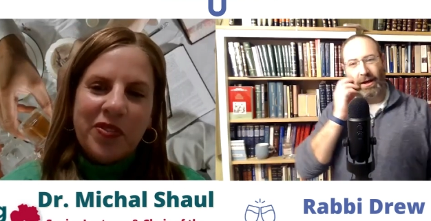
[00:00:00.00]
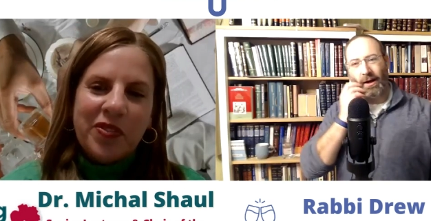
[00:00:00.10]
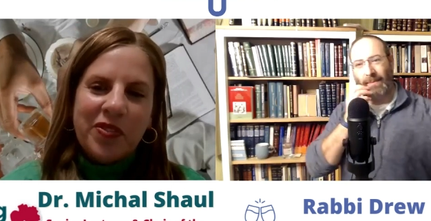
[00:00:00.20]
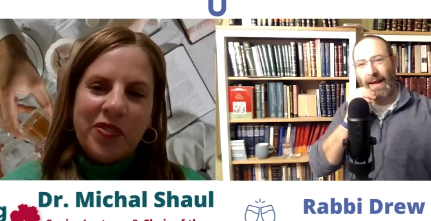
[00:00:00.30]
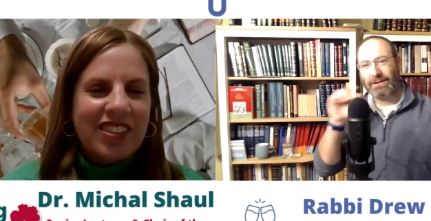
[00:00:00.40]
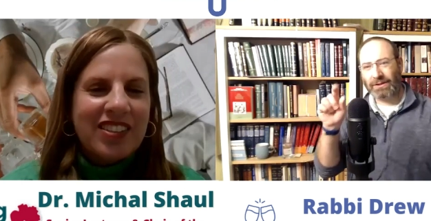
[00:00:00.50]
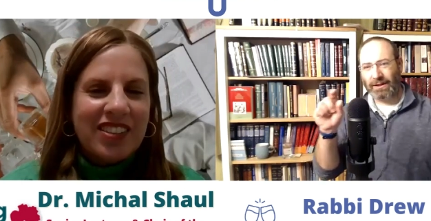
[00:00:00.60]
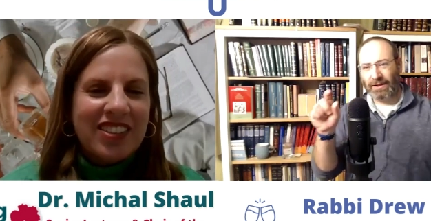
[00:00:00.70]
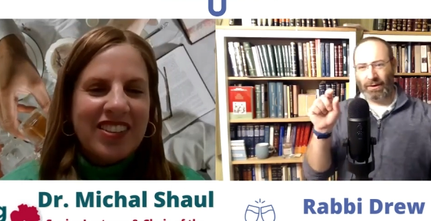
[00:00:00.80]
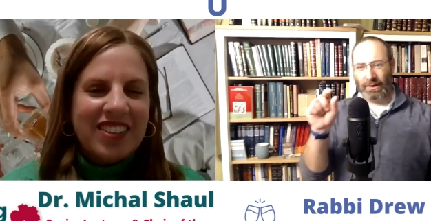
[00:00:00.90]
Speaker 1: Um,
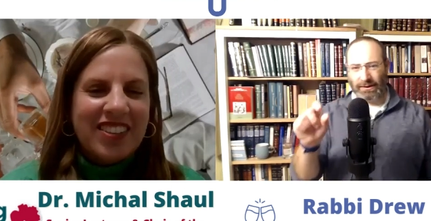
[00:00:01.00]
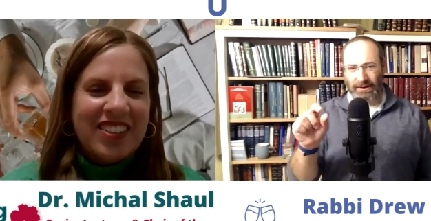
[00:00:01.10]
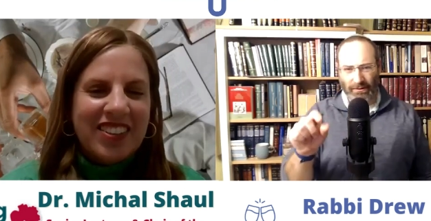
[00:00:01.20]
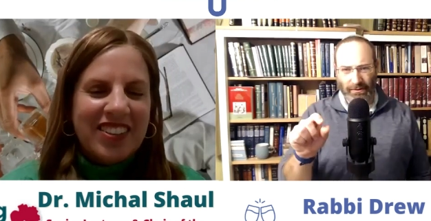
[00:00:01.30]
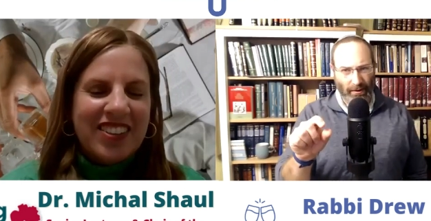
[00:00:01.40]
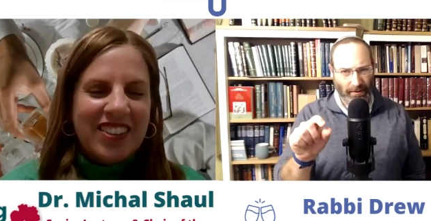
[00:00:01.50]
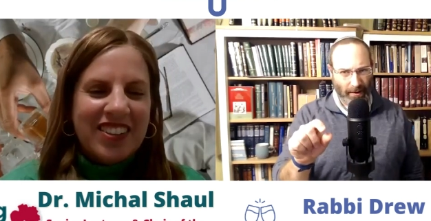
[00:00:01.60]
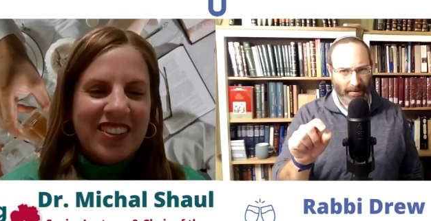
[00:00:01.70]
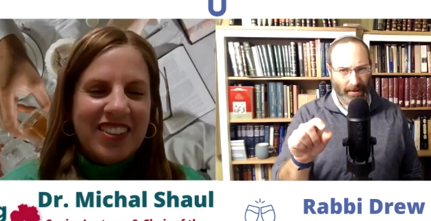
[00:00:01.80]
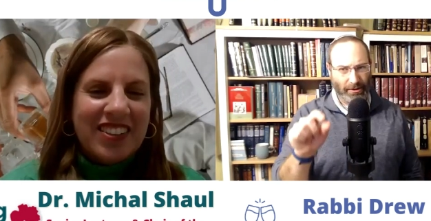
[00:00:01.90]
actually, you know what? Since you started
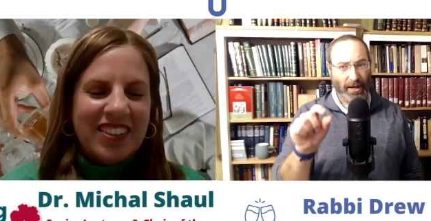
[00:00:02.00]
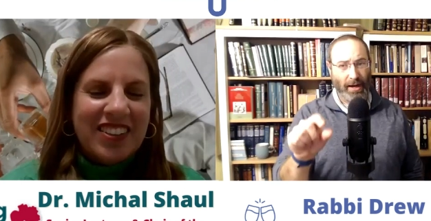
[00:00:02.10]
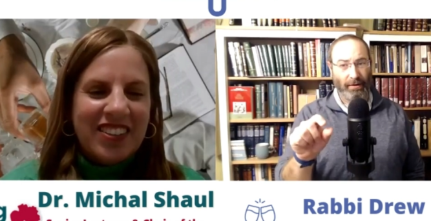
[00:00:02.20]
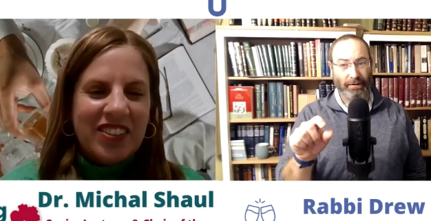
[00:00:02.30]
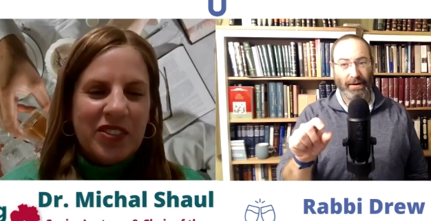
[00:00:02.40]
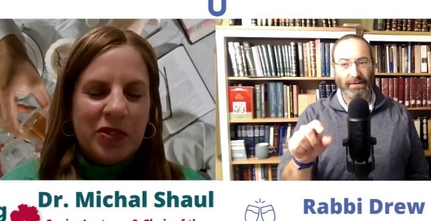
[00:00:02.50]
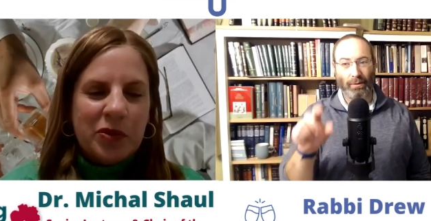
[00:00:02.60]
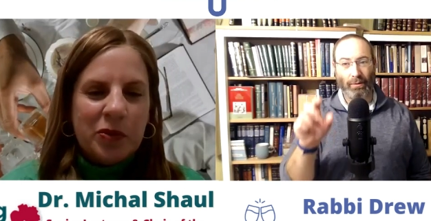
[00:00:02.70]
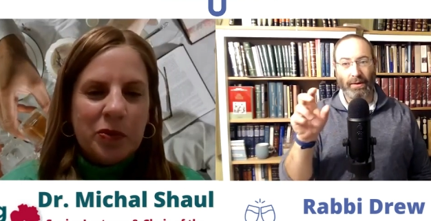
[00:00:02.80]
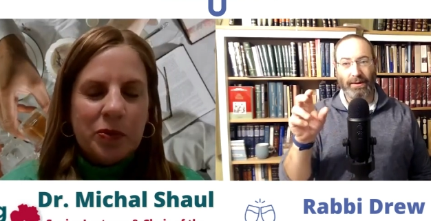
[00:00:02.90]
talking about geography,
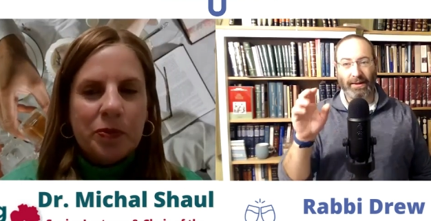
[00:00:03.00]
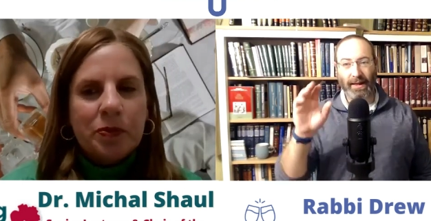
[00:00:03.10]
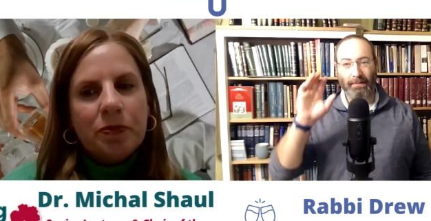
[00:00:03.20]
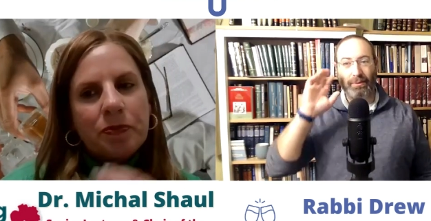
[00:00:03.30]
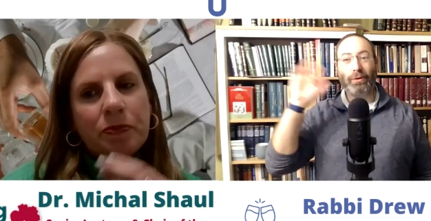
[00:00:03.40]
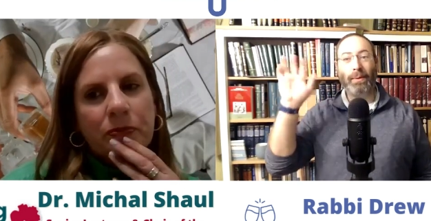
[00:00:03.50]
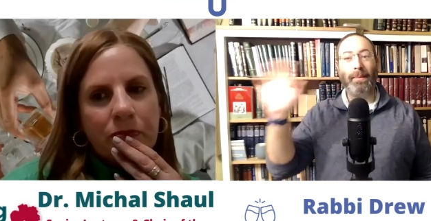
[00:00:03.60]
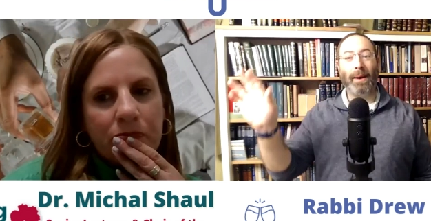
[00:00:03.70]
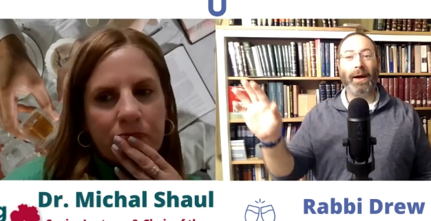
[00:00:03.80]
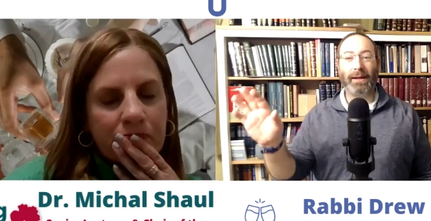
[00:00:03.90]
so one thing that blew my
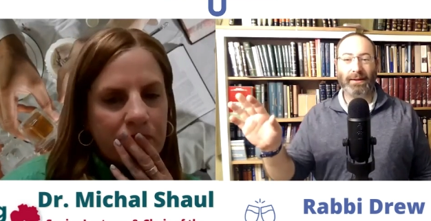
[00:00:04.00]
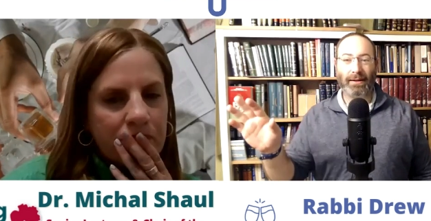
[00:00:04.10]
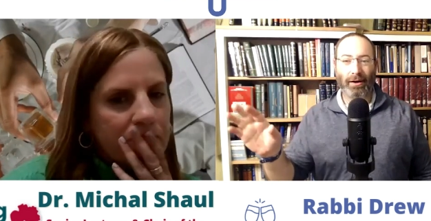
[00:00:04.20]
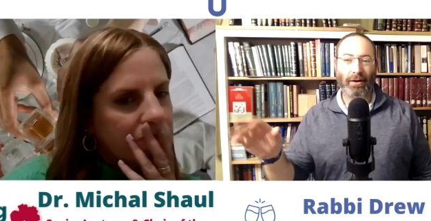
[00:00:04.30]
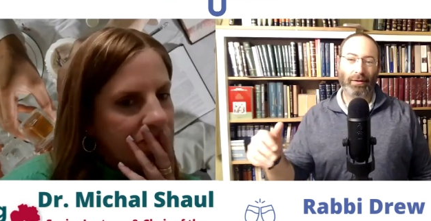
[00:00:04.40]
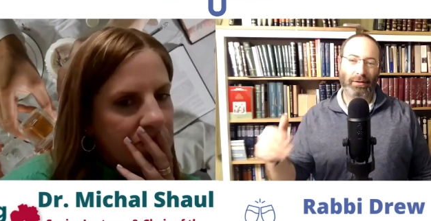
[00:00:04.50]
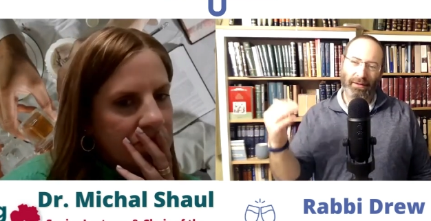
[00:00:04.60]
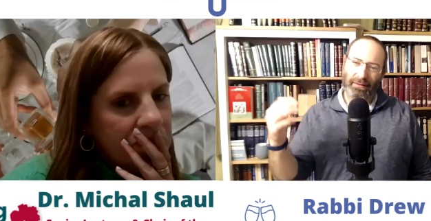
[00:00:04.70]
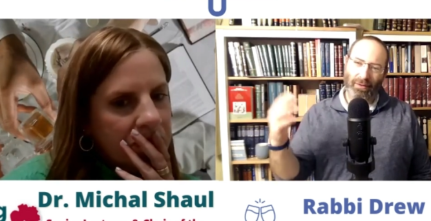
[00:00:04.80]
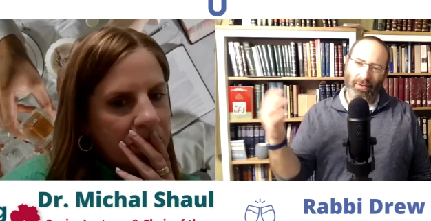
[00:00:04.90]
mind in the article,
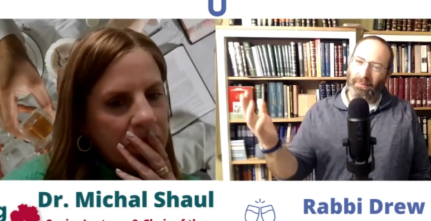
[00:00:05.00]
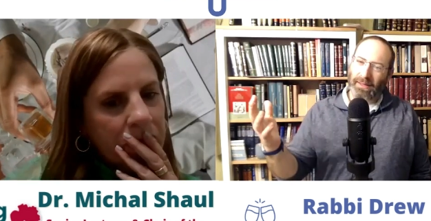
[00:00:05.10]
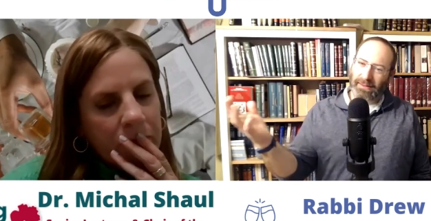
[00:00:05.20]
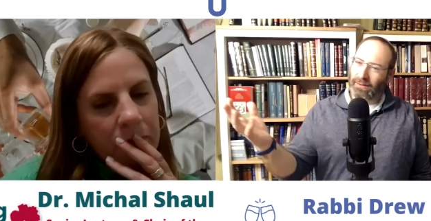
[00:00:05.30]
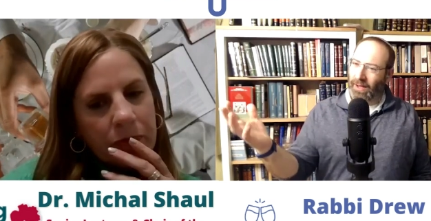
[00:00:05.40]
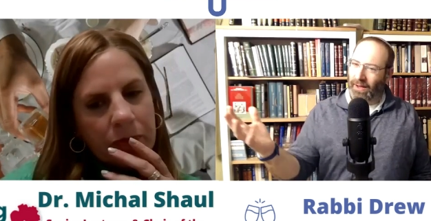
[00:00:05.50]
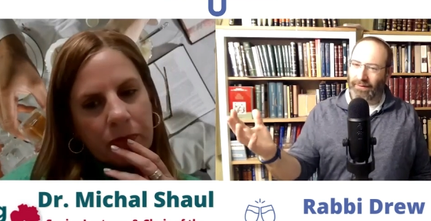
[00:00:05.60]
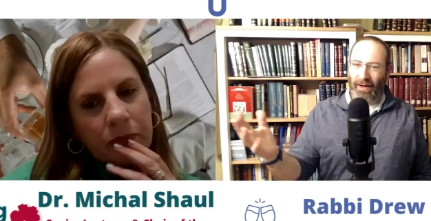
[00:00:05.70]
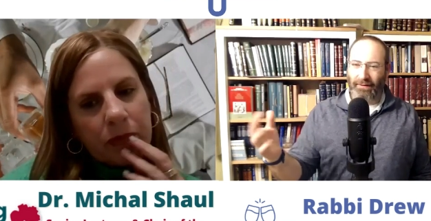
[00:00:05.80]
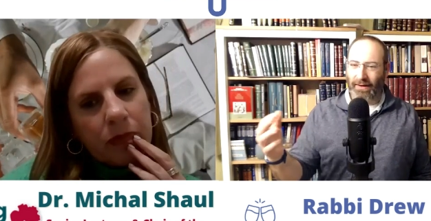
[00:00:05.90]
even though it might sound kind
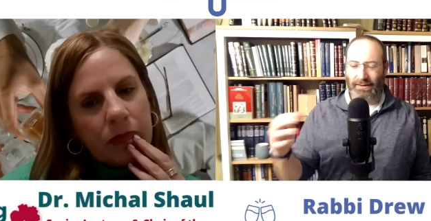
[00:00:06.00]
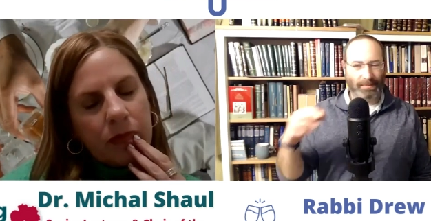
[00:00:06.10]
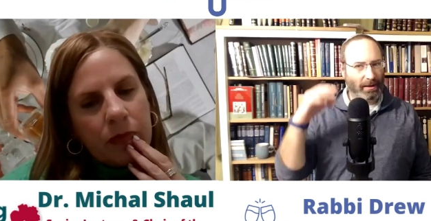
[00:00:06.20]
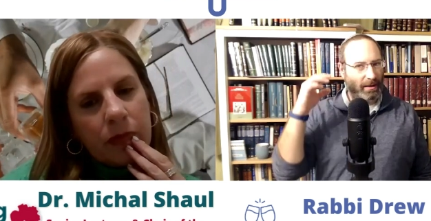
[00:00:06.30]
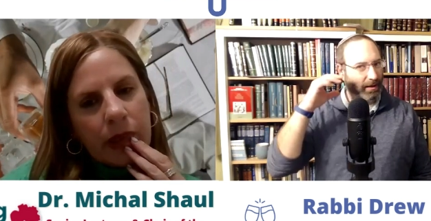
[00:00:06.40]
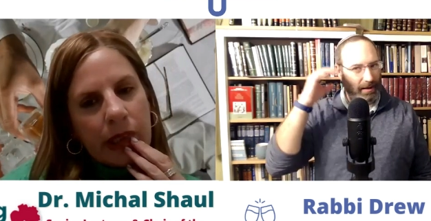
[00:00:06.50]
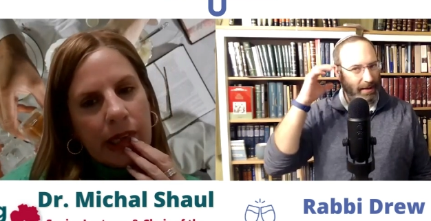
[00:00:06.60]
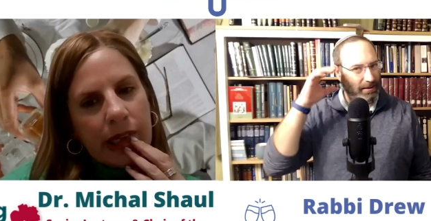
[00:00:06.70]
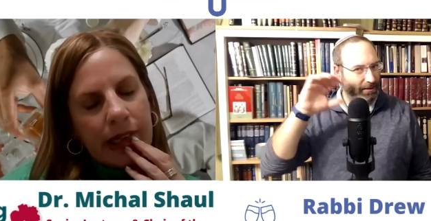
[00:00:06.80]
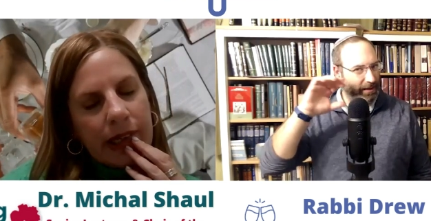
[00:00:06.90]
of obvious, but I, uh,
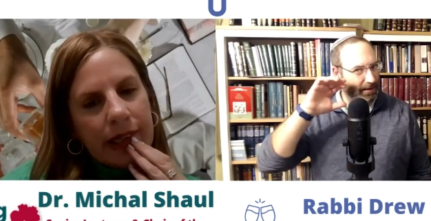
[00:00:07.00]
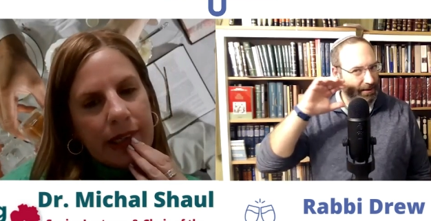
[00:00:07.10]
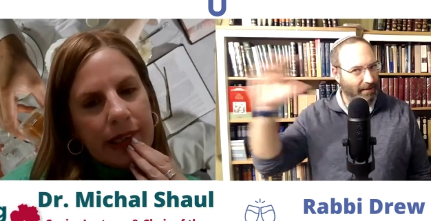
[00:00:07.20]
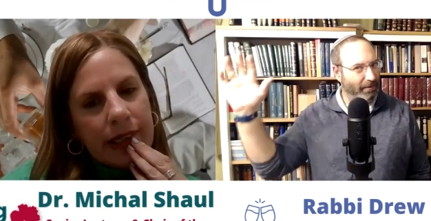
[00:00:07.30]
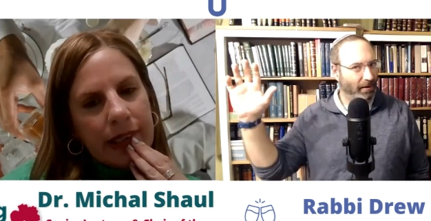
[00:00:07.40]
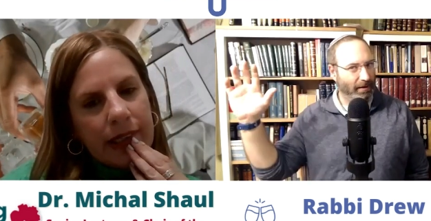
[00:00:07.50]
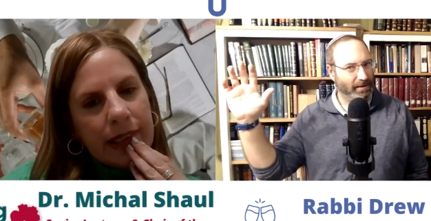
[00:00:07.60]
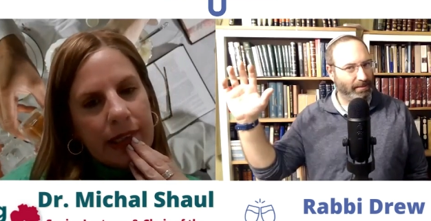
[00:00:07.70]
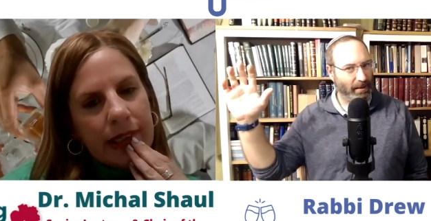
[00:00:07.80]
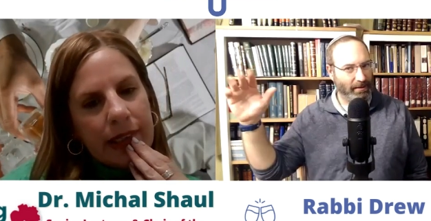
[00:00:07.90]
I just had never
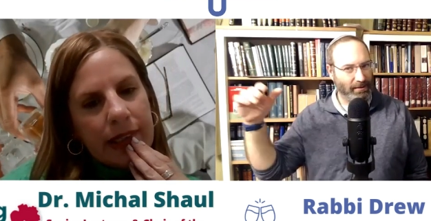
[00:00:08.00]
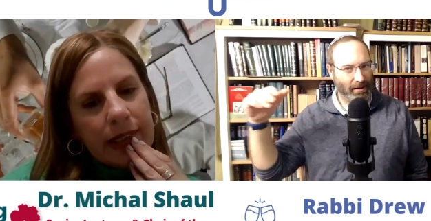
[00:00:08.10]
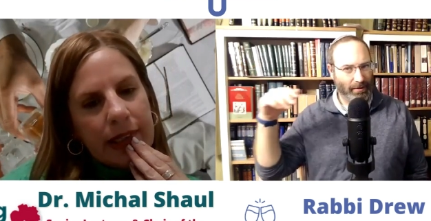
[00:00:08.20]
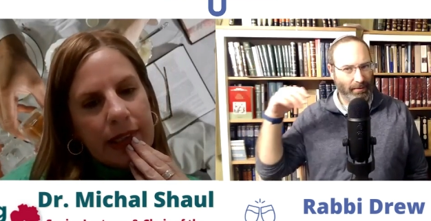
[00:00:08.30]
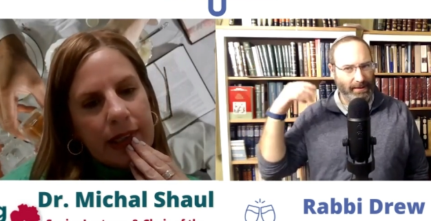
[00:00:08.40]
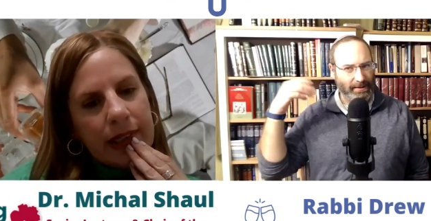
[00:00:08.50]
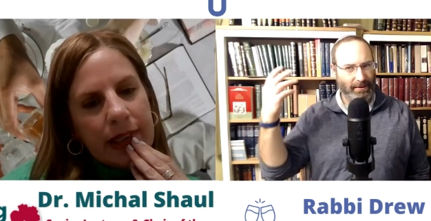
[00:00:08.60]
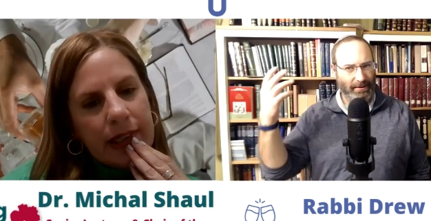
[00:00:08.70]
experienced or otherwise